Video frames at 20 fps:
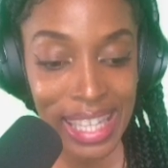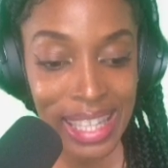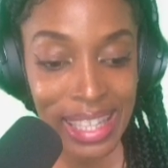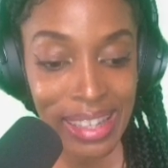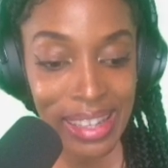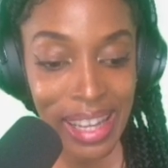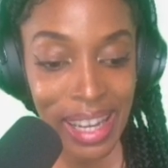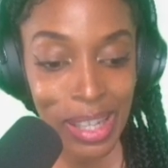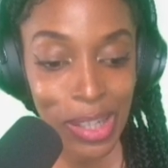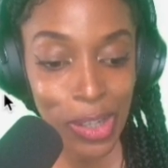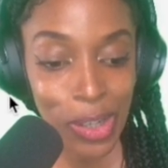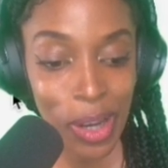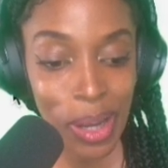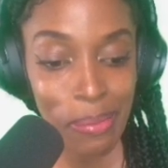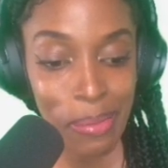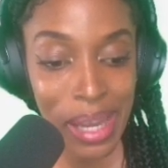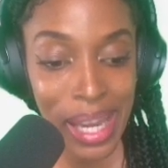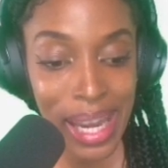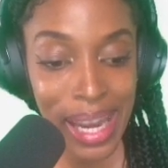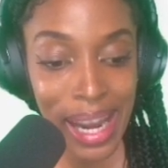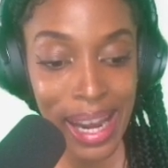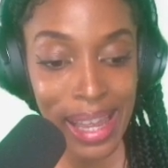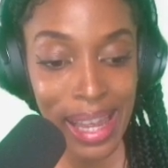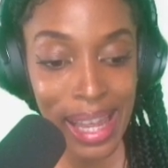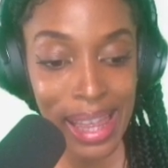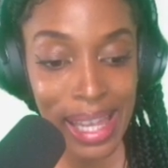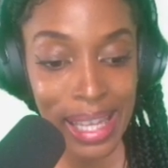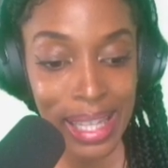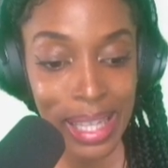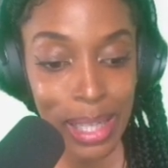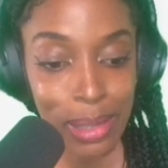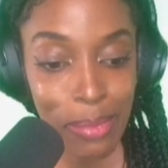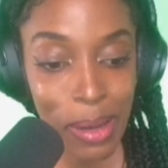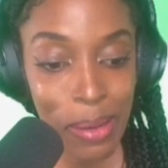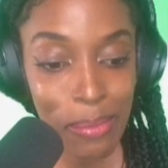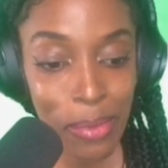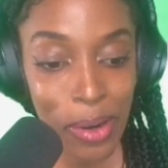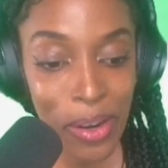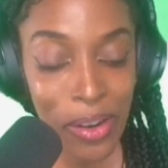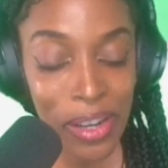So they're showing me here that this is my
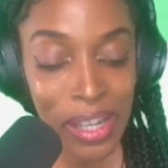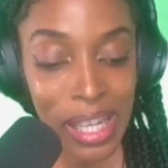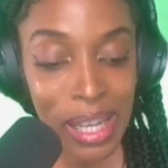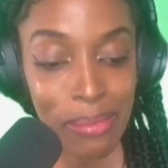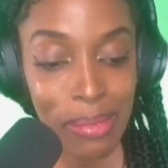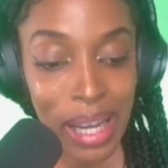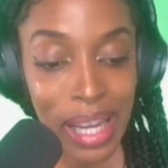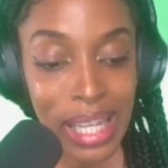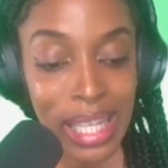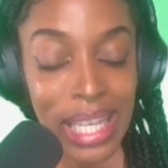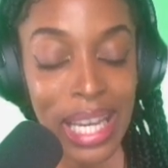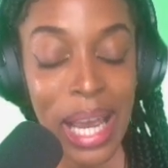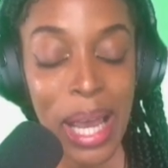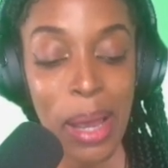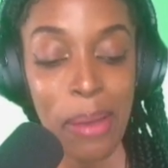borrow limit,